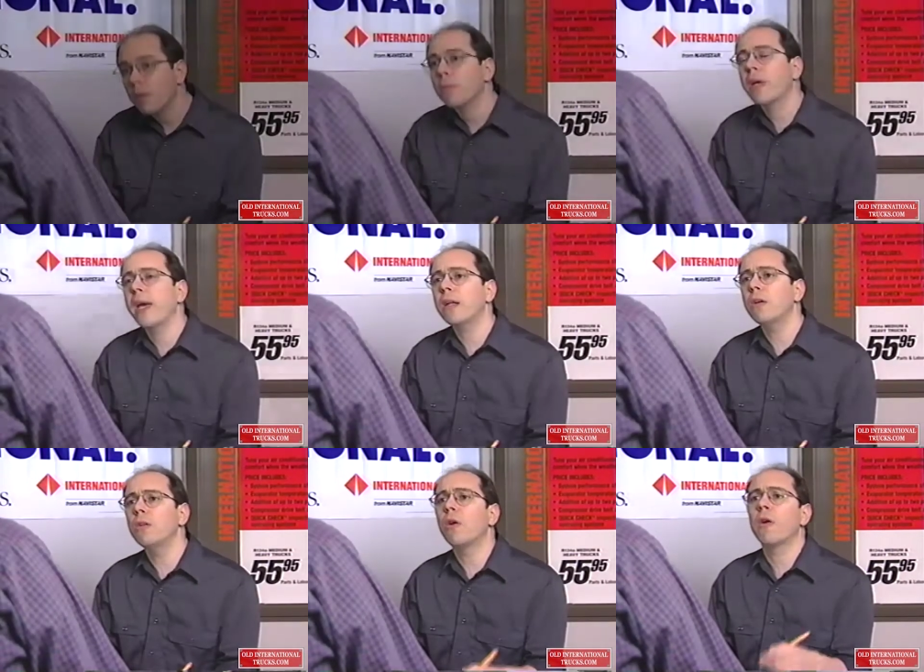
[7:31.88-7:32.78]

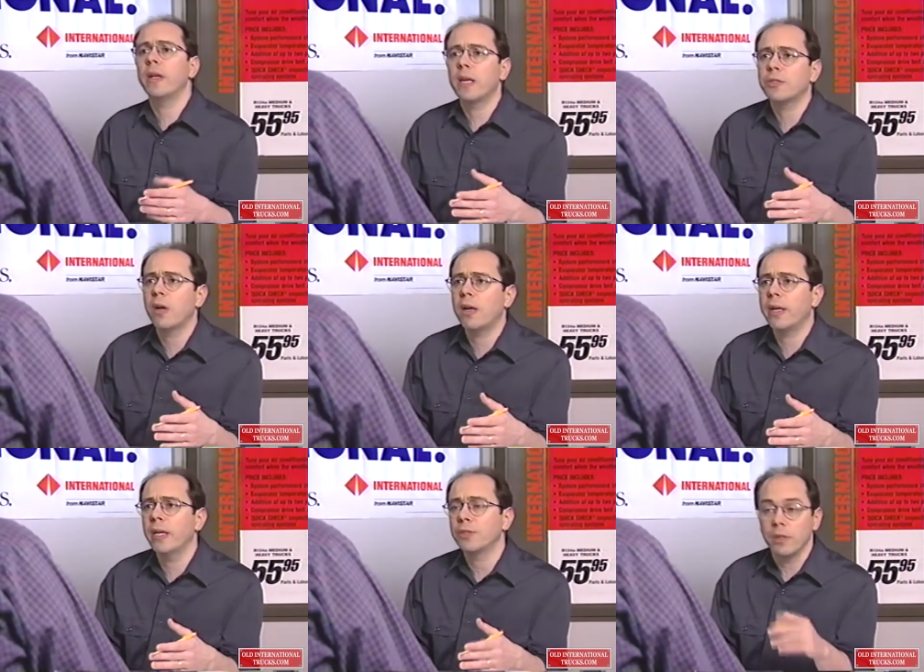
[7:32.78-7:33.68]
Mechanical or
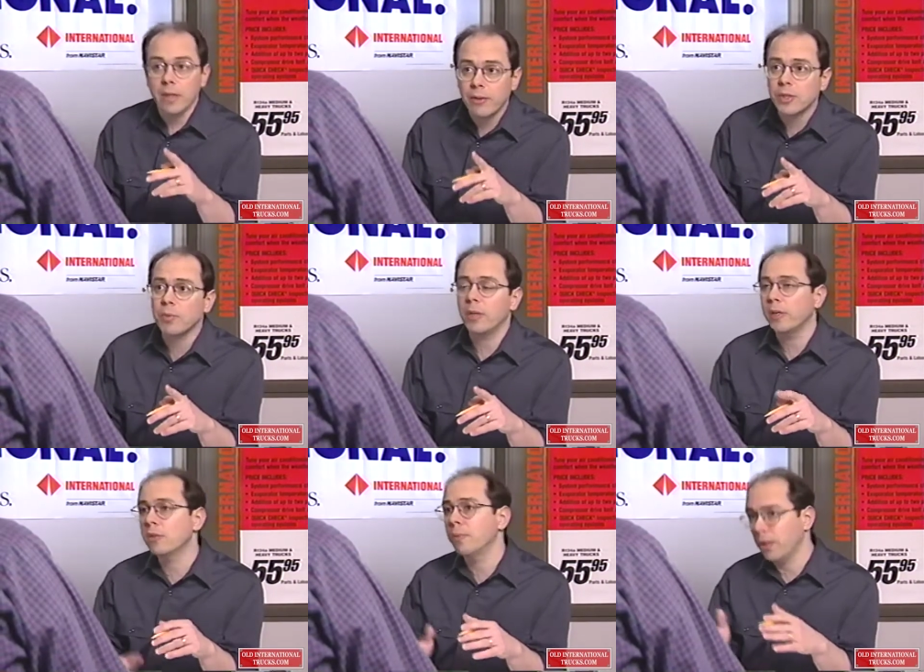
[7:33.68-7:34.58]
electronic engine? Now this one
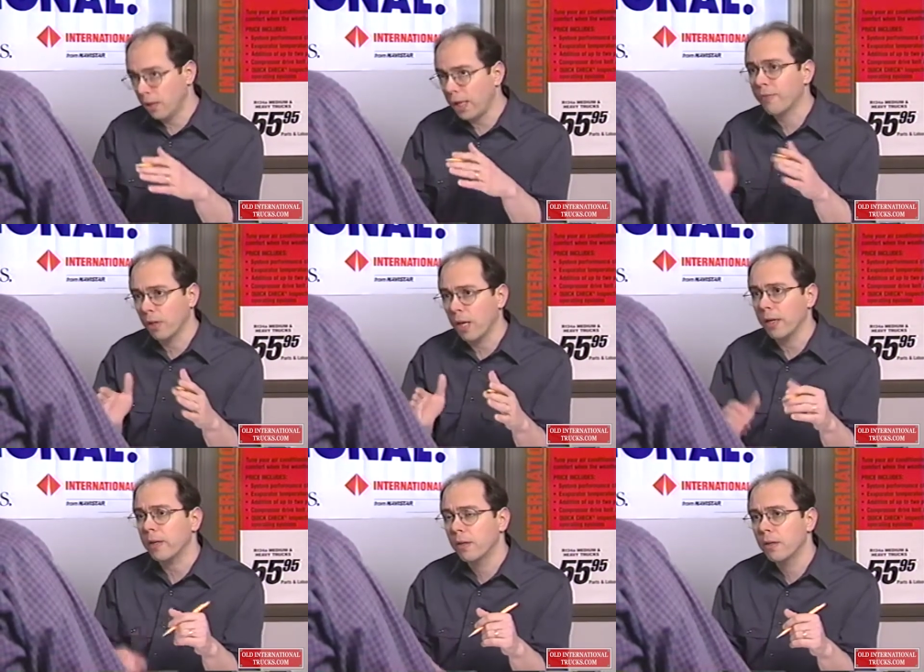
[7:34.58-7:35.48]
needs to be like for
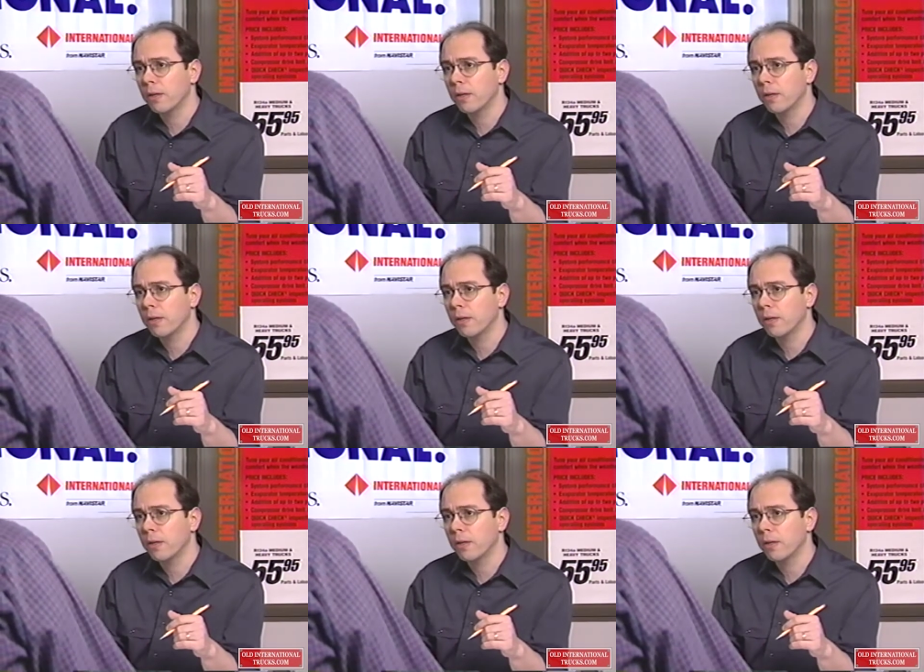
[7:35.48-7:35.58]
like.